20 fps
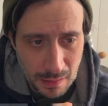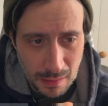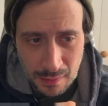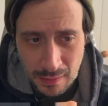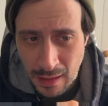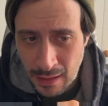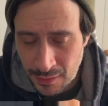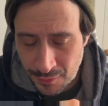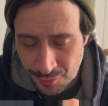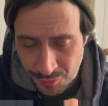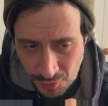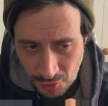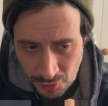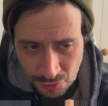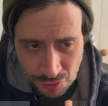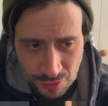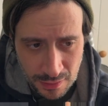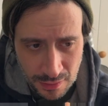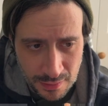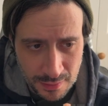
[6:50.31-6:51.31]
A lot of
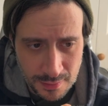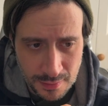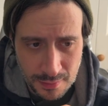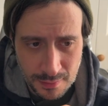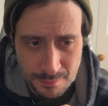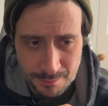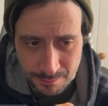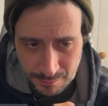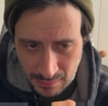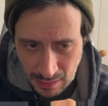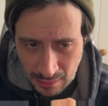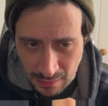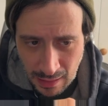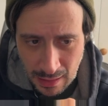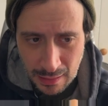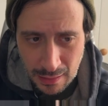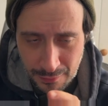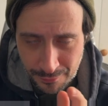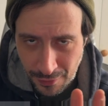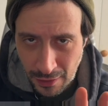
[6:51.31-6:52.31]
searches,
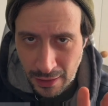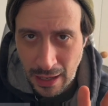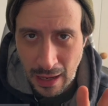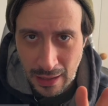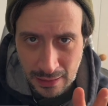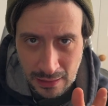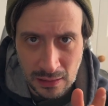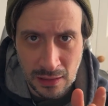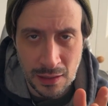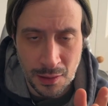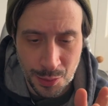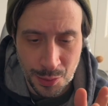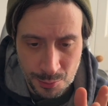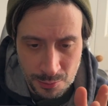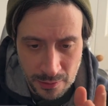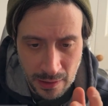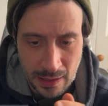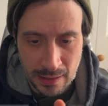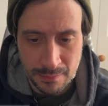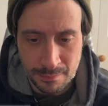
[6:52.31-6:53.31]
very high click-through
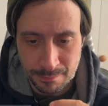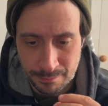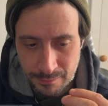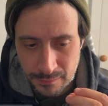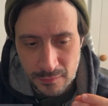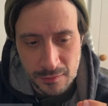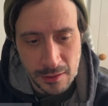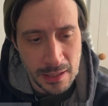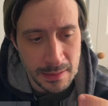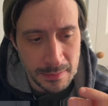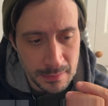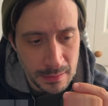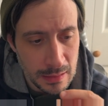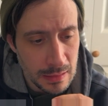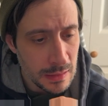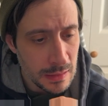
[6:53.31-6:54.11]
rate, right?